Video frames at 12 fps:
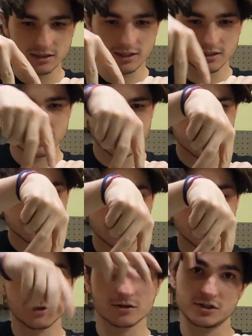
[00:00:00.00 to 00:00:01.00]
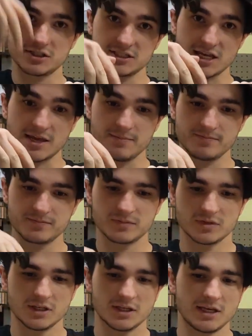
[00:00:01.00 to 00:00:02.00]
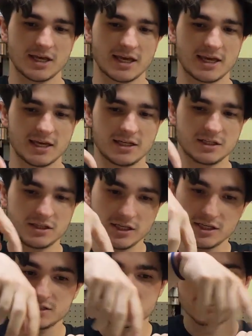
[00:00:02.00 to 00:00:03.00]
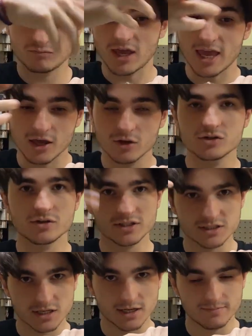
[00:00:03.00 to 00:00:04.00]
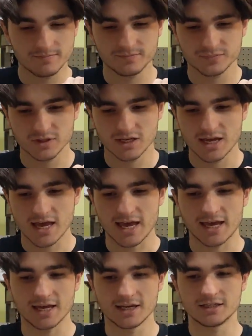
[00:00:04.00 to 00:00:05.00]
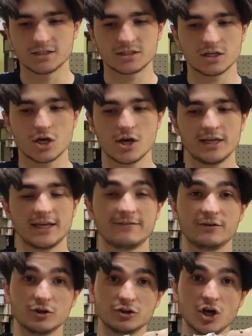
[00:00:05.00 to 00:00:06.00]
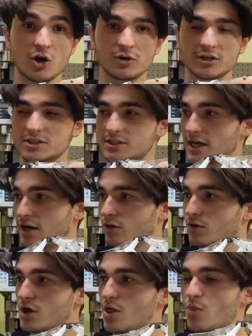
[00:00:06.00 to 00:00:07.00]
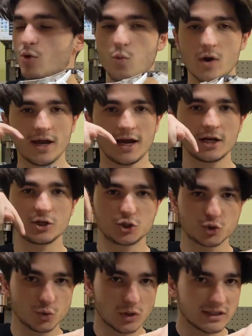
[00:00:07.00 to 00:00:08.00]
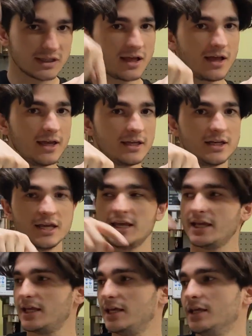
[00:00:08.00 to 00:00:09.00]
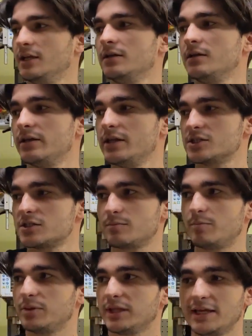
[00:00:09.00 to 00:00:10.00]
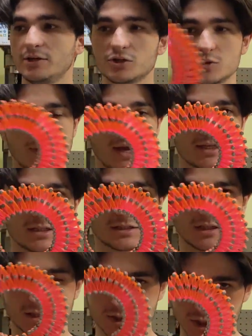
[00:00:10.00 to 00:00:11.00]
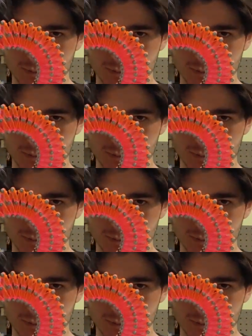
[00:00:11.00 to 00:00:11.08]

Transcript: length and this length are the same. And these angles are the same. And if you'll notice now, the way I drew a line in this planar space to the